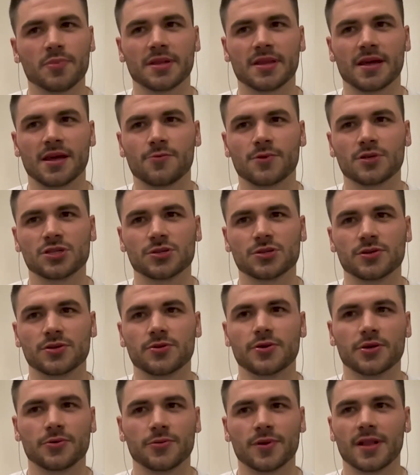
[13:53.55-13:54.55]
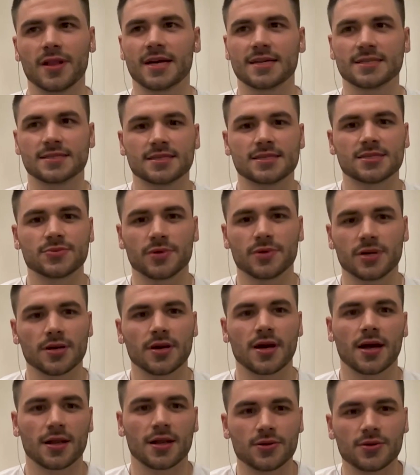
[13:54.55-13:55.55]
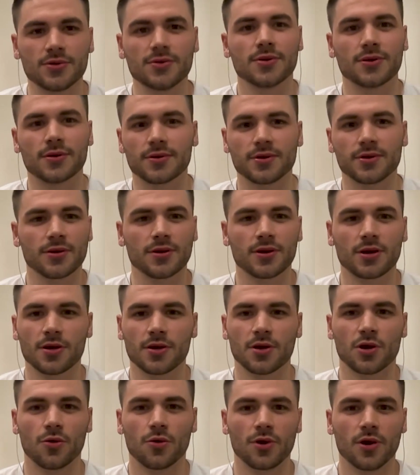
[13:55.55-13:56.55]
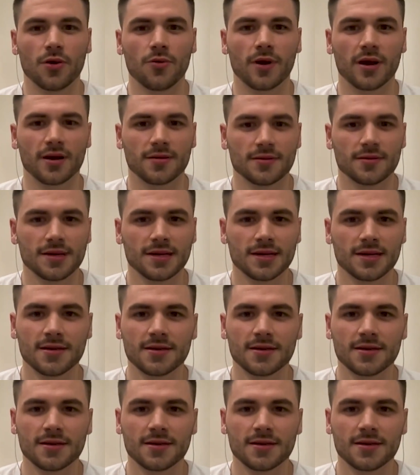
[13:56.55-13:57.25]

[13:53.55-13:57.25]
But then once you do it, you realize this is what you got to do, or you're going to go nowhere.